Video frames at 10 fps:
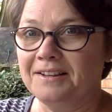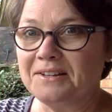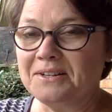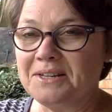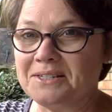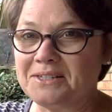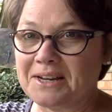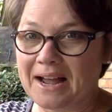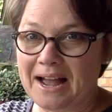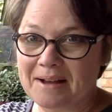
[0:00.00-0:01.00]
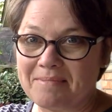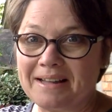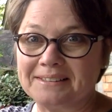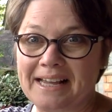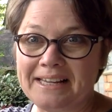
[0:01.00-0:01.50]
Good job. I
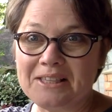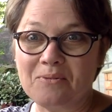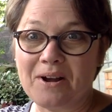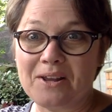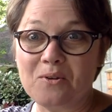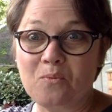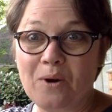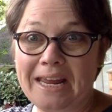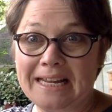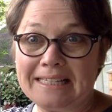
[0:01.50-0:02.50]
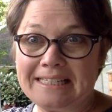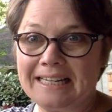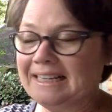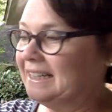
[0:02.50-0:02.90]
like the way you winked.